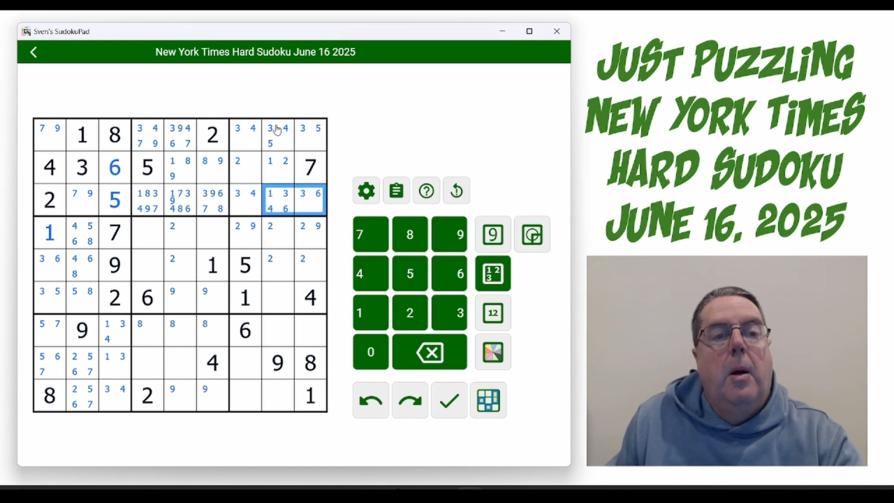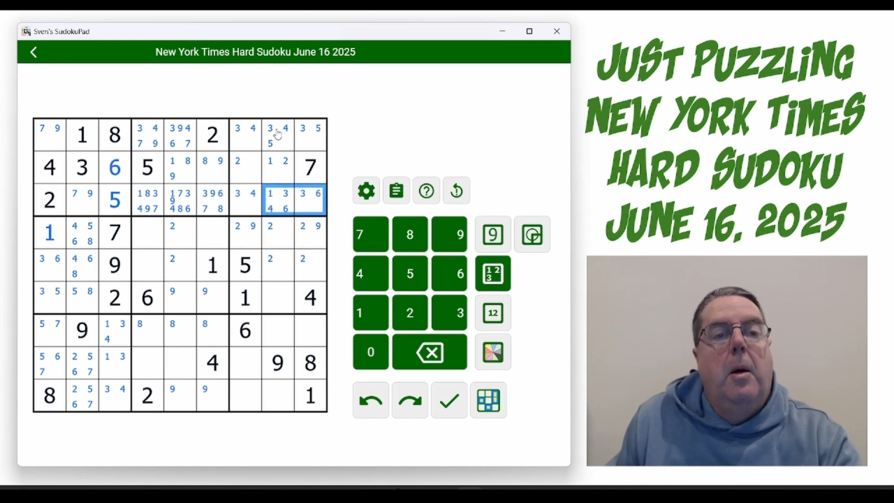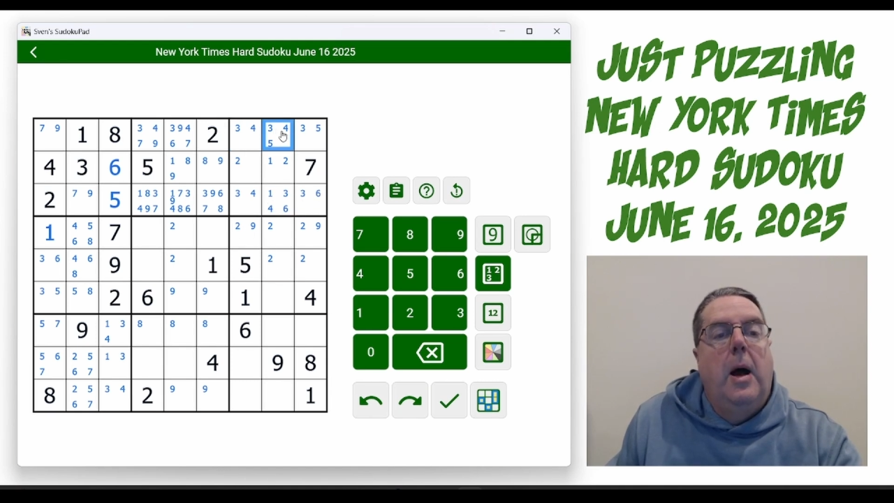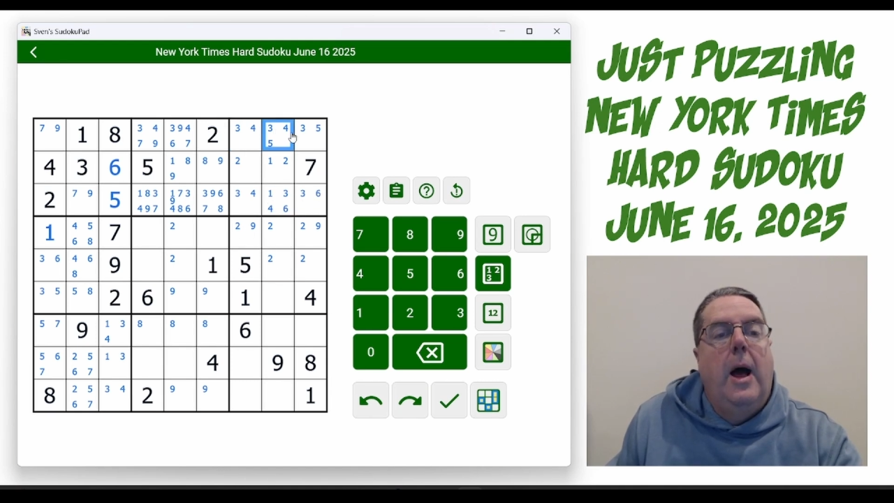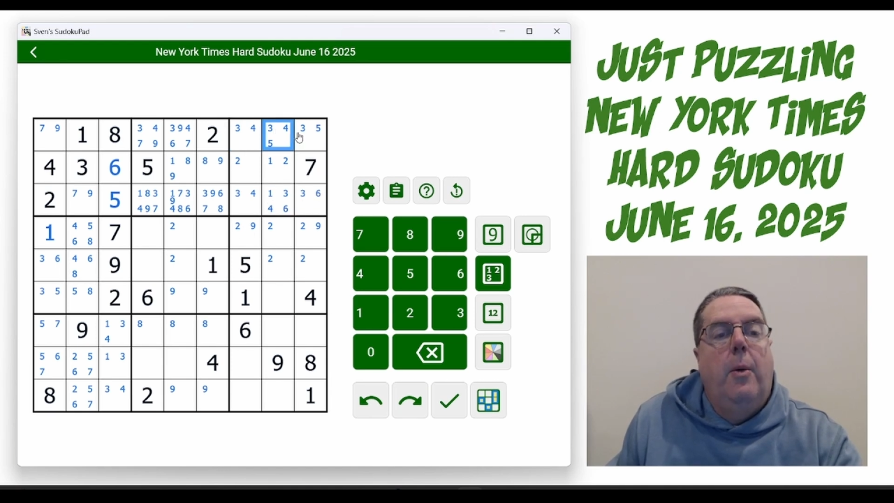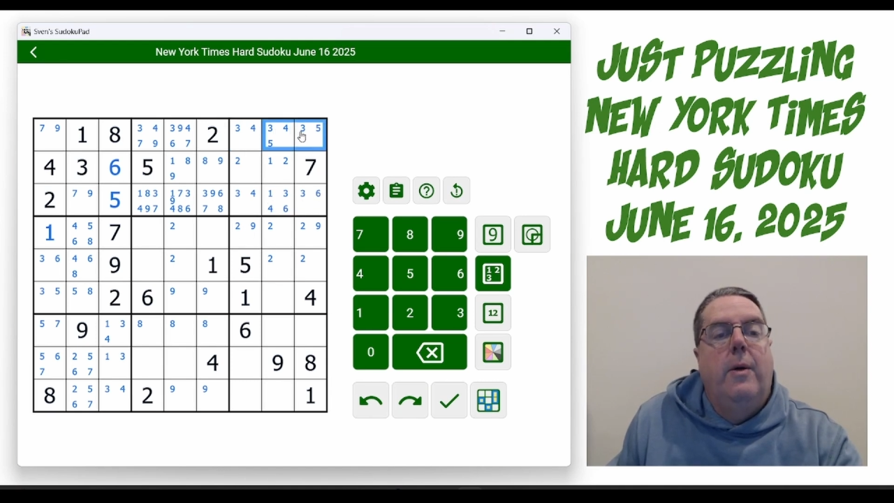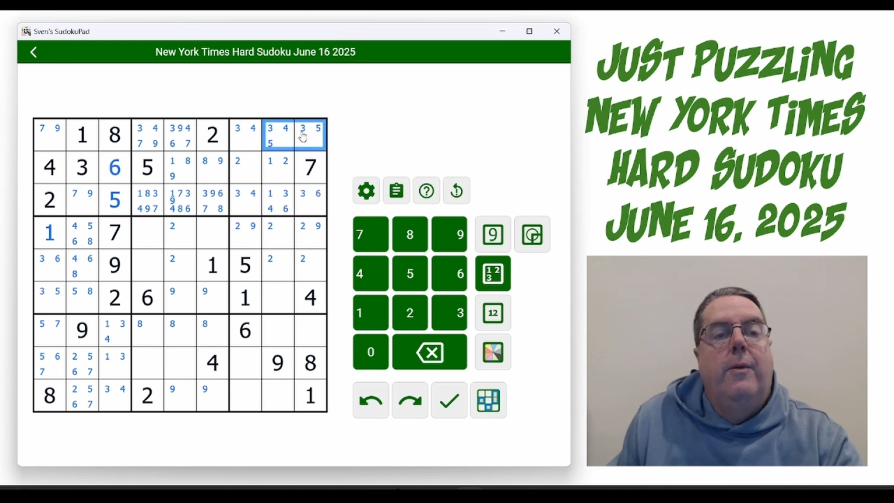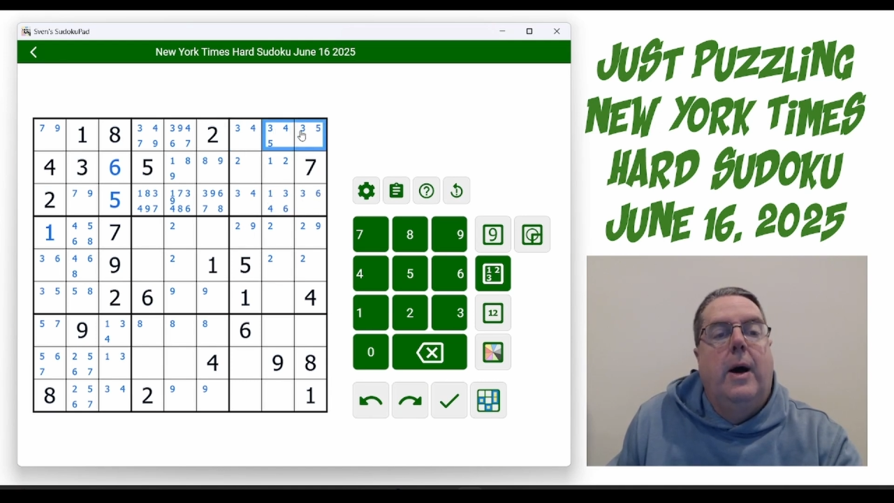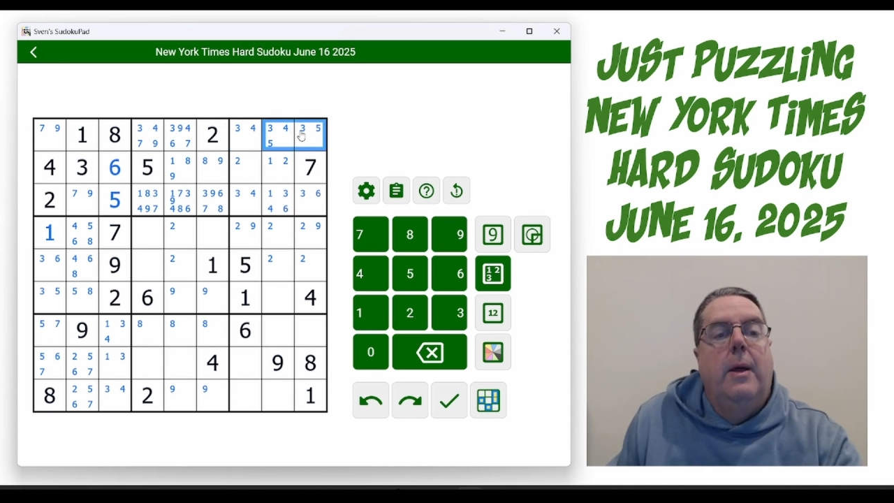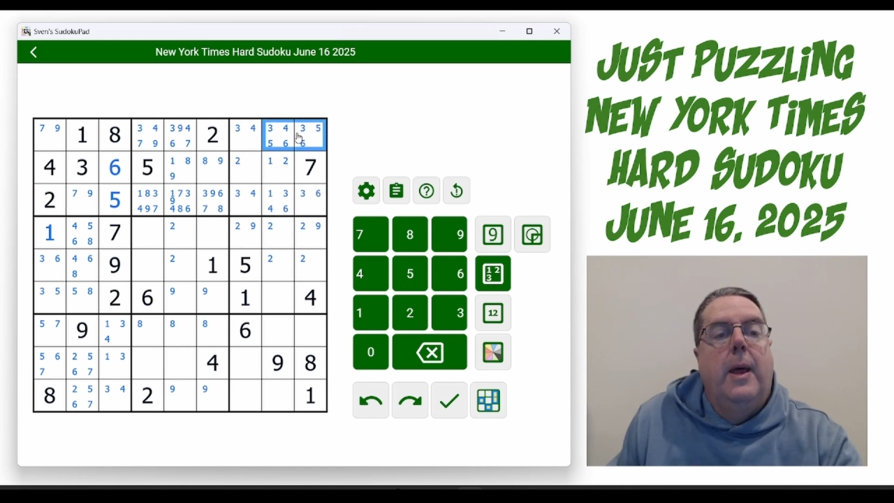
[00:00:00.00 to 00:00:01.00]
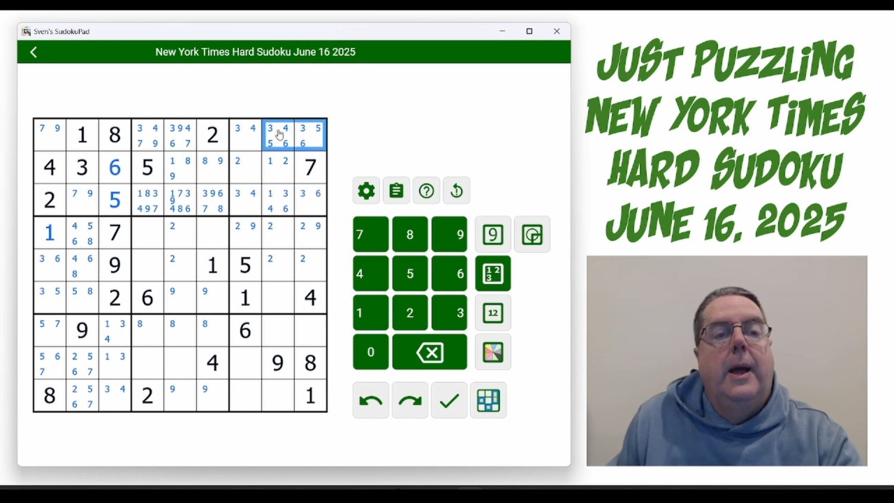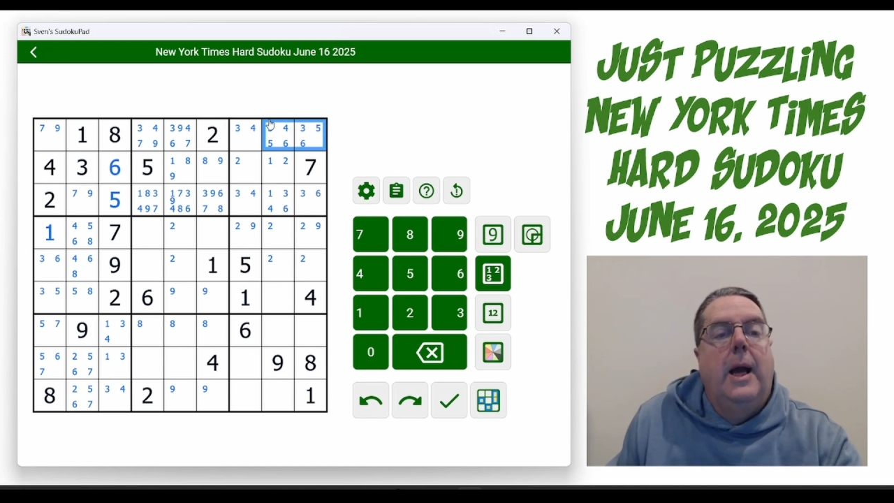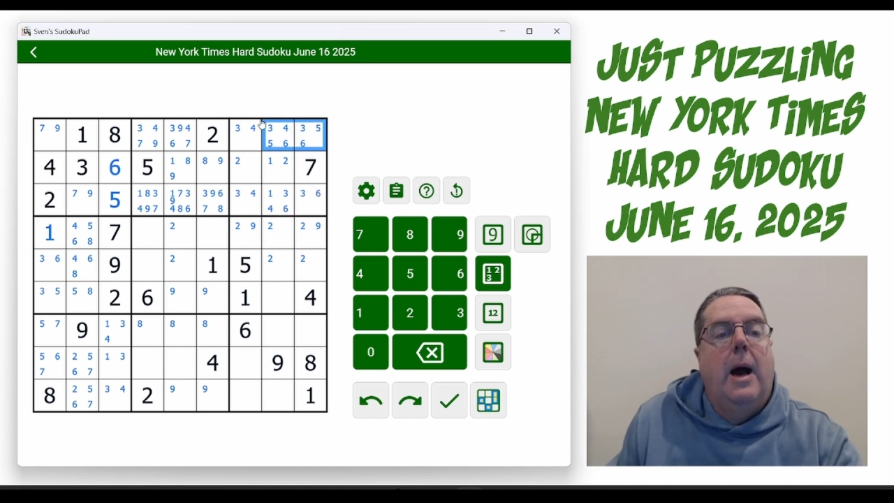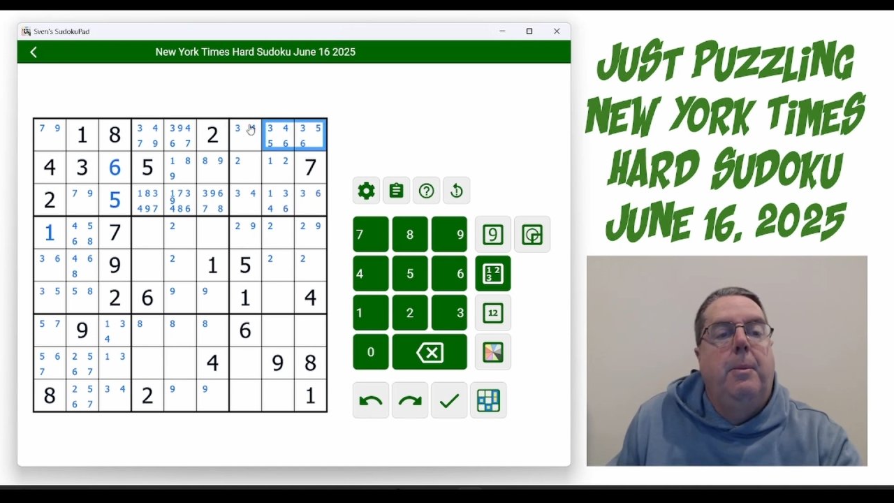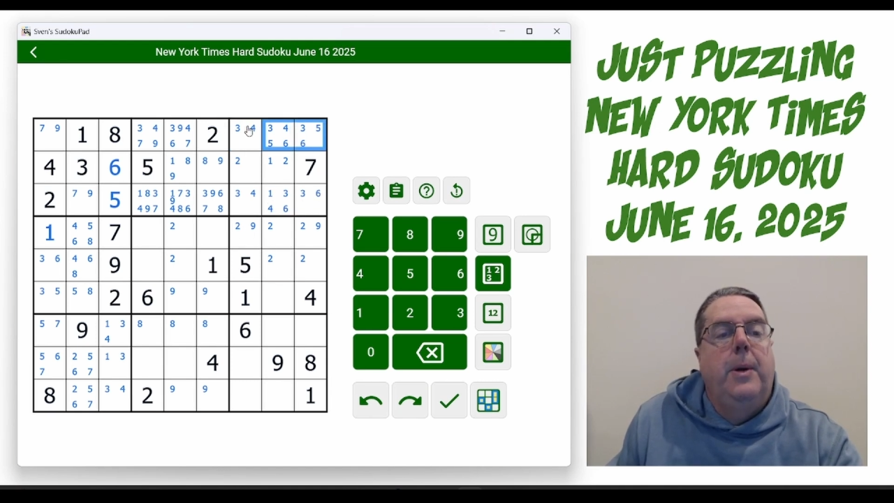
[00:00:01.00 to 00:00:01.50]
however, they
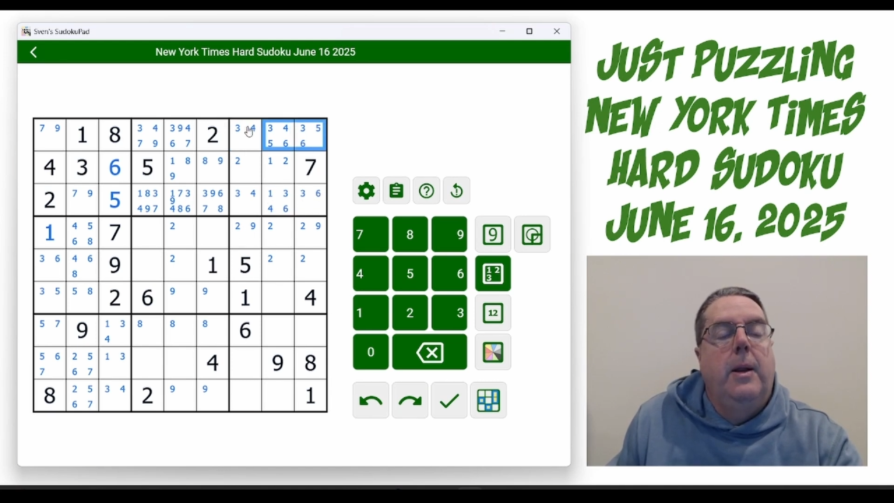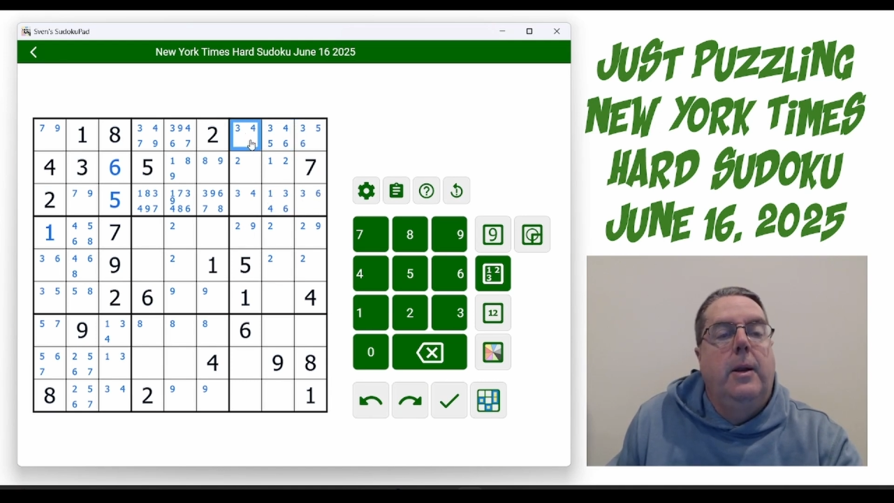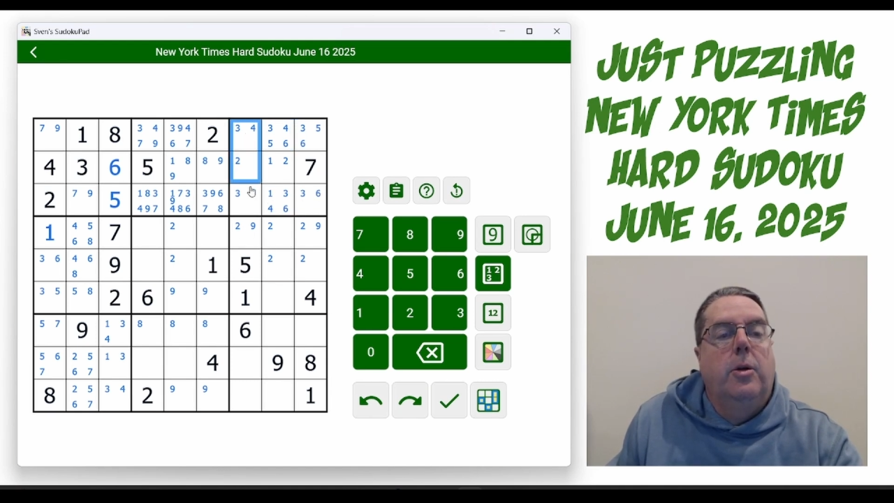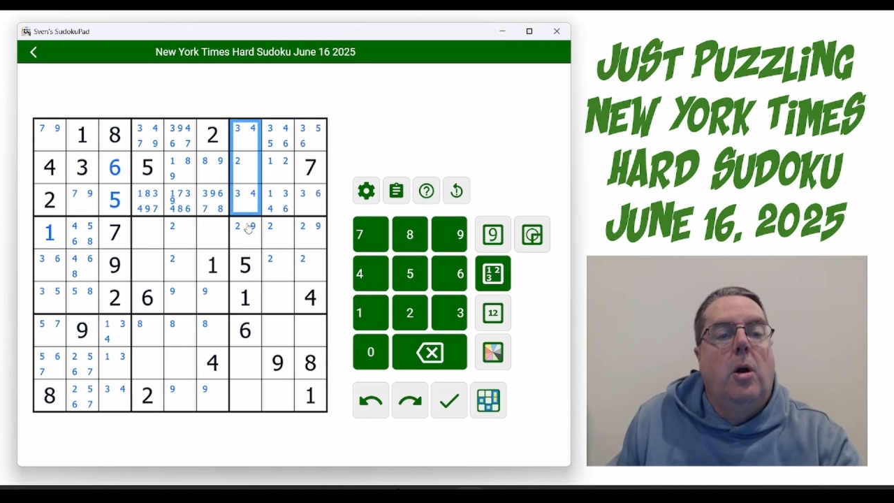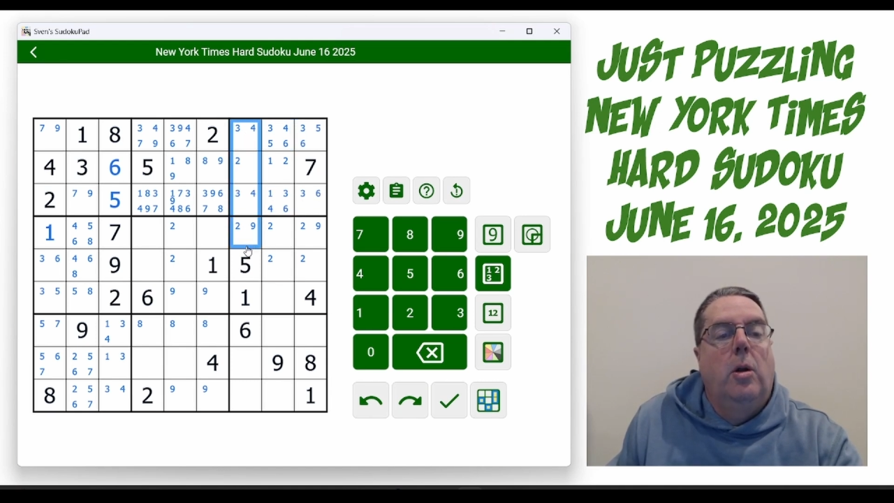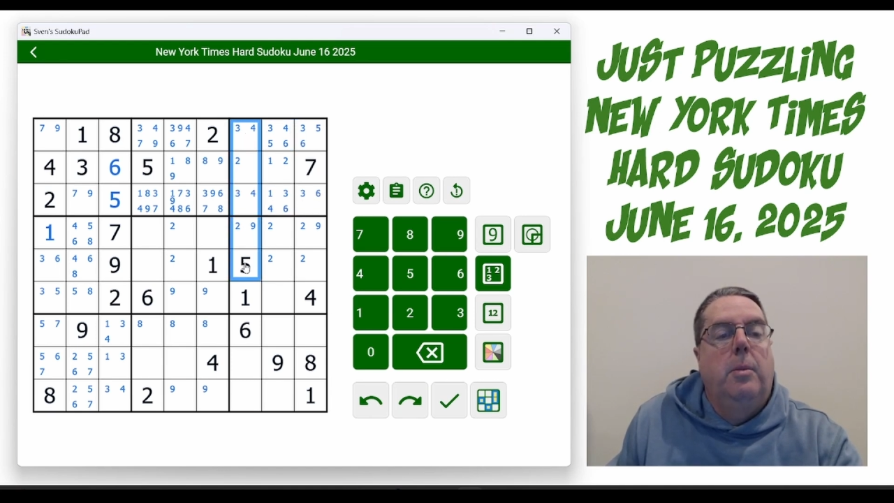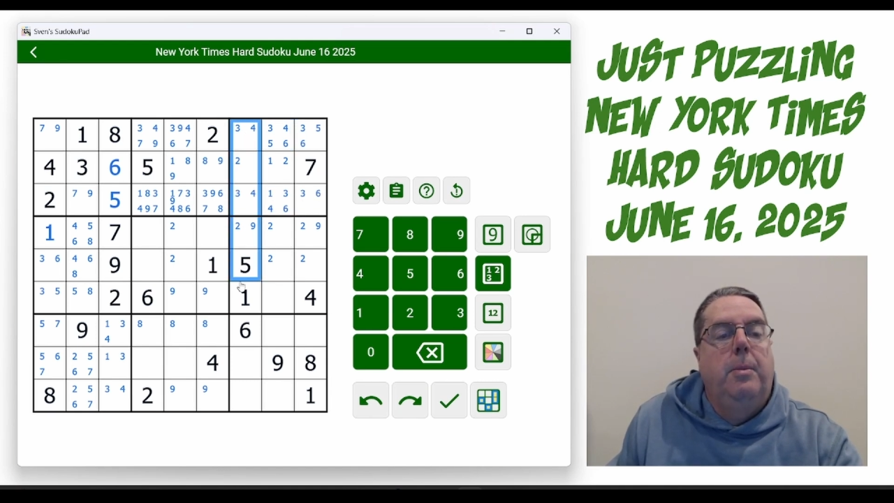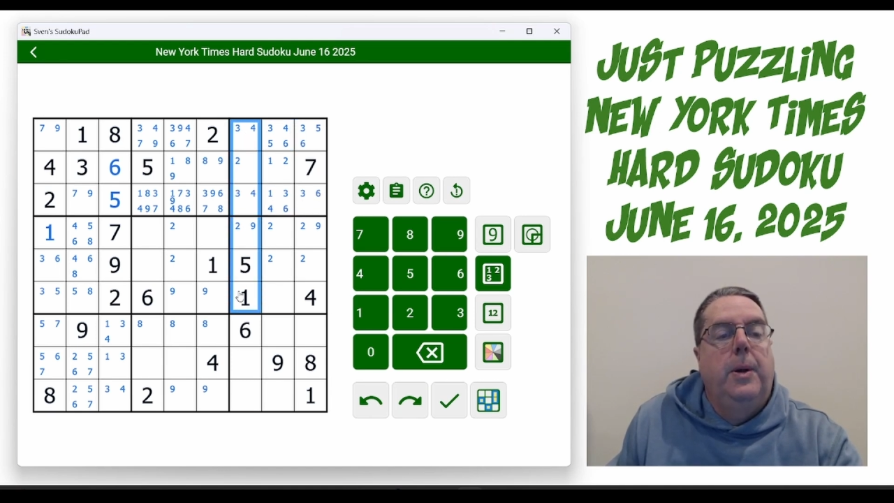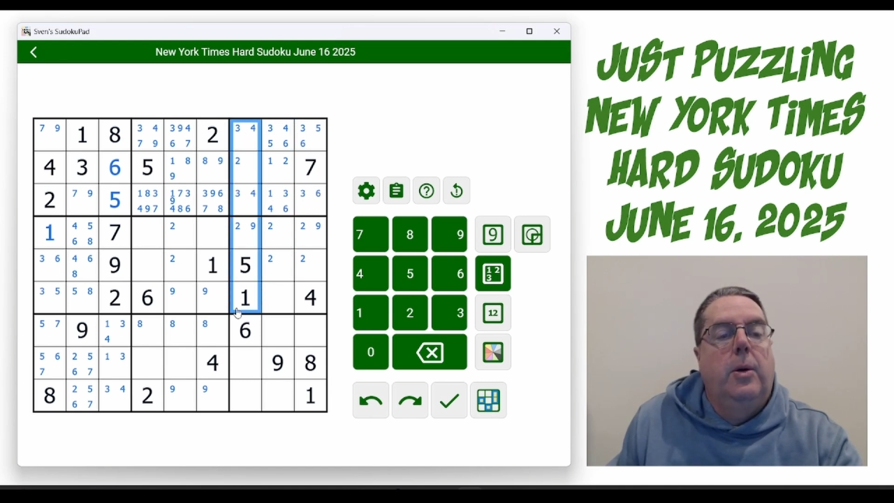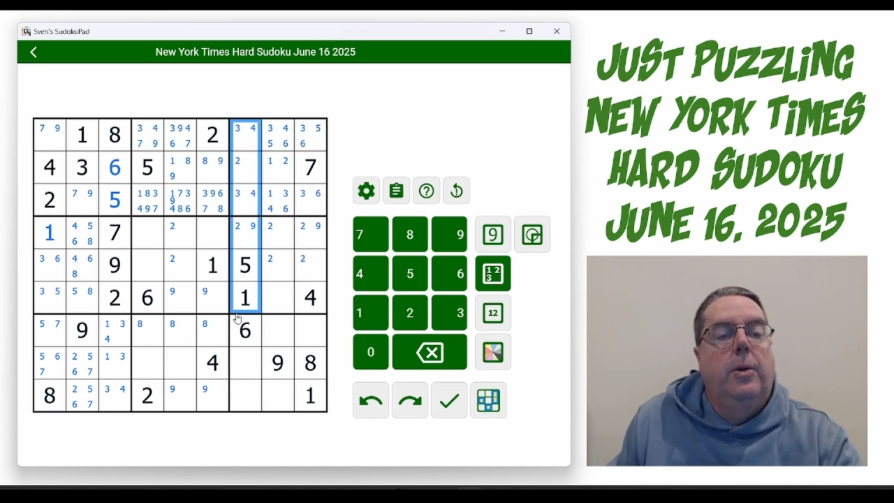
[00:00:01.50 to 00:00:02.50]
can't be in this column because